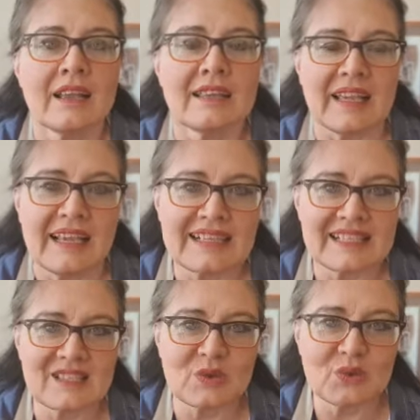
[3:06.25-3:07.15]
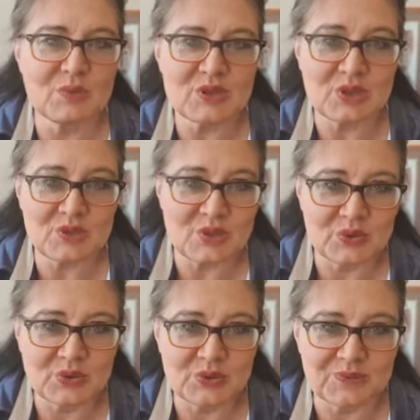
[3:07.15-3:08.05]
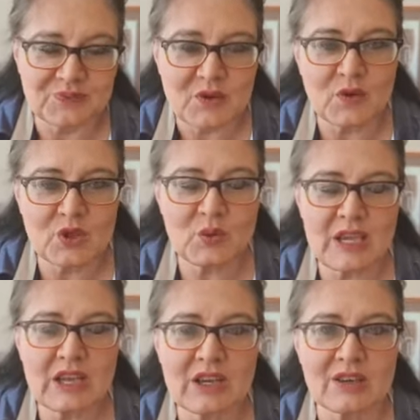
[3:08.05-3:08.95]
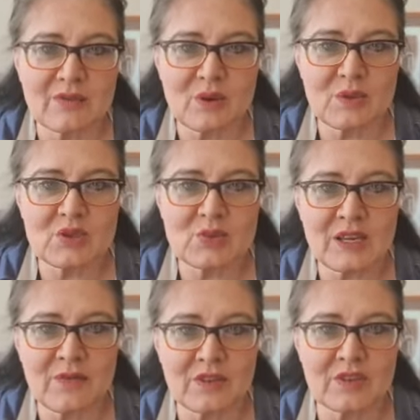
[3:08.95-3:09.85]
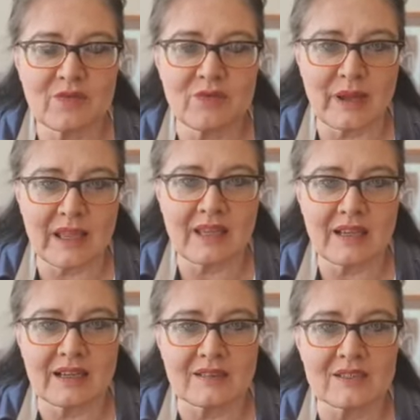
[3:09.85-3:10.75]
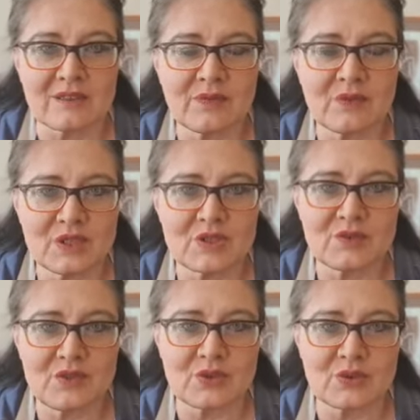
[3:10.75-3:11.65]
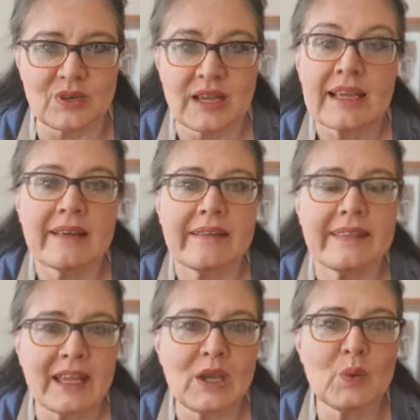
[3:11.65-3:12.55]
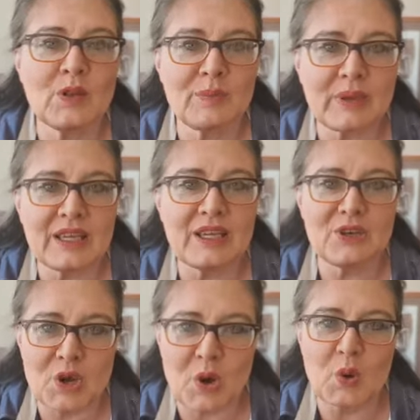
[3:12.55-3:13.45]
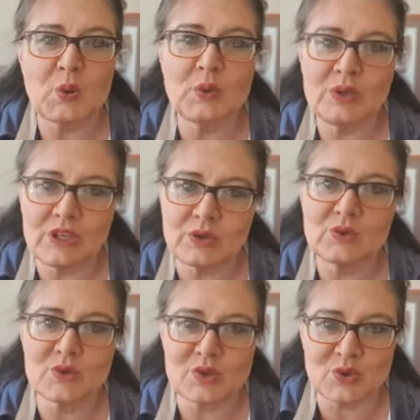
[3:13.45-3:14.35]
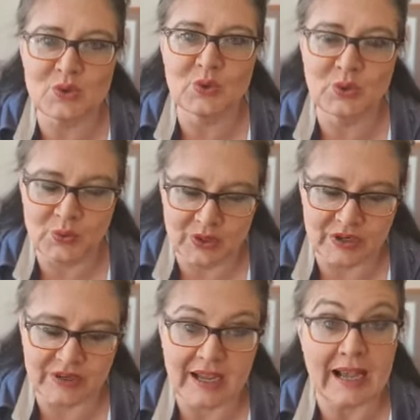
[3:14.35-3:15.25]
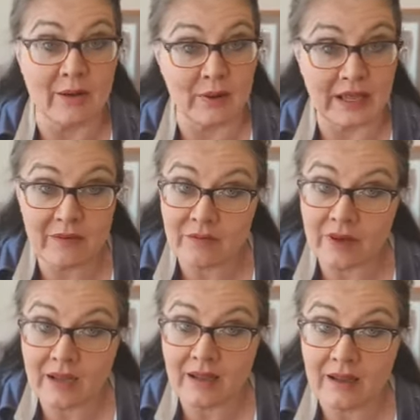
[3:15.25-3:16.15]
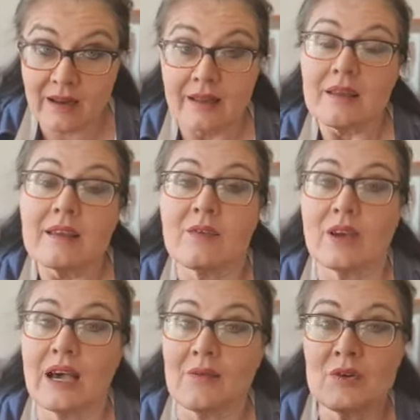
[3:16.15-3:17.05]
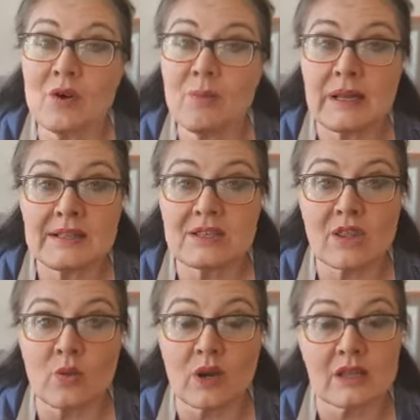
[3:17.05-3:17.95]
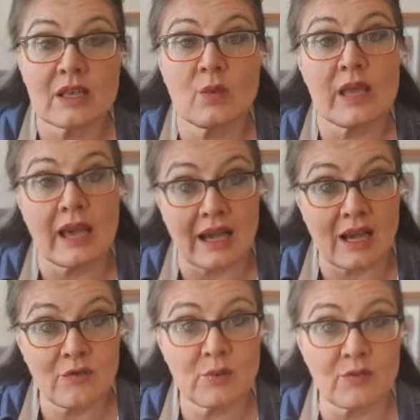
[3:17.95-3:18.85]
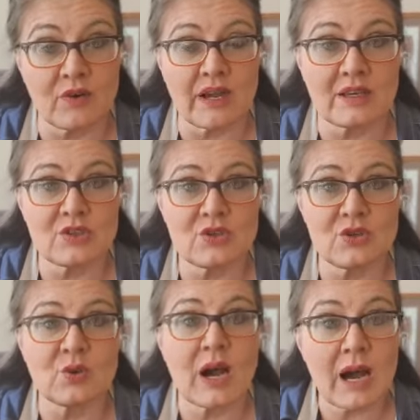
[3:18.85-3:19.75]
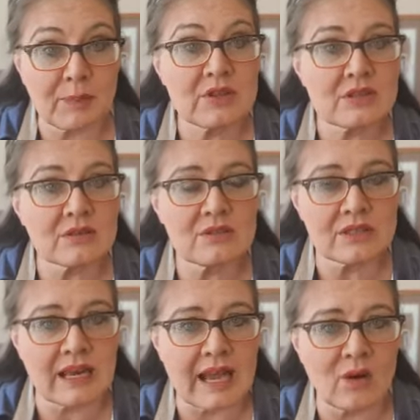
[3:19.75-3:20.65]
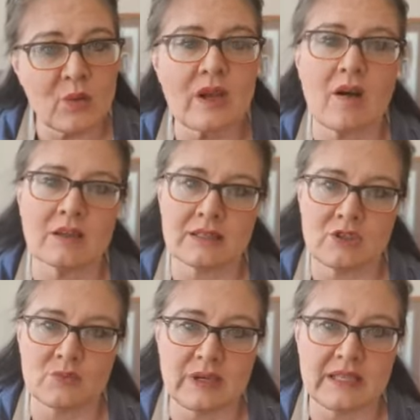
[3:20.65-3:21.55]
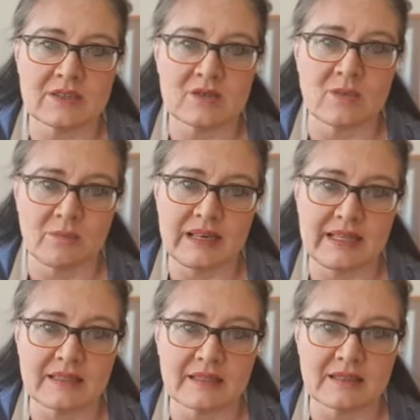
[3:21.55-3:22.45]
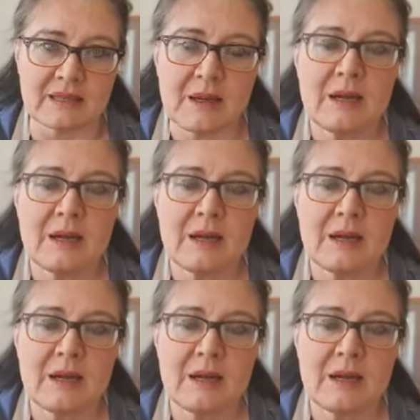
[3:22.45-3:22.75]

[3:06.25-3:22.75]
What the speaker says: Yes, the rumors are true. For the week from the 25th of May until the 1st of June, there will be no new school work. However, if you haven't completed the work that we have provided to you up until now, we ask that you please complete it.